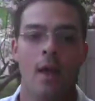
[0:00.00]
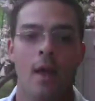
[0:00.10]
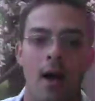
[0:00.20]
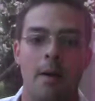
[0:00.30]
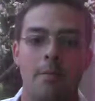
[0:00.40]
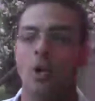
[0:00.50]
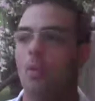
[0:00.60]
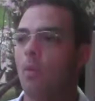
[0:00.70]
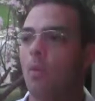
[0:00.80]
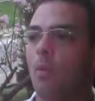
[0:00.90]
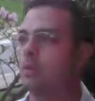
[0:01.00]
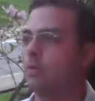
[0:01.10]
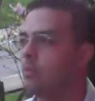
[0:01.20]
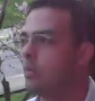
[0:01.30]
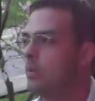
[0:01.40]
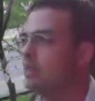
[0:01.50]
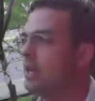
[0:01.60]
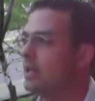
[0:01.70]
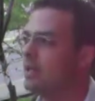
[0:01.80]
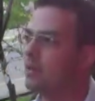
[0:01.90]
When
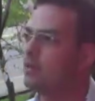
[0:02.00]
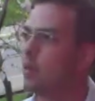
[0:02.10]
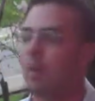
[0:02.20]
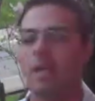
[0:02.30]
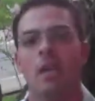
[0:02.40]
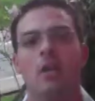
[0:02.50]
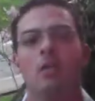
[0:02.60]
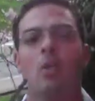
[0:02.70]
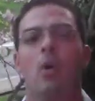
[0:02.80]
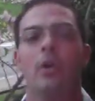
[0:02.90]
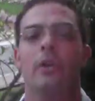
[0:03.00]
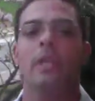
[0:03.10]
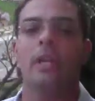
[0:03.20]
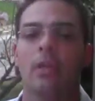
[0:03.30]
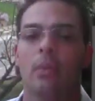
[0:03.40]
we hear the word leader,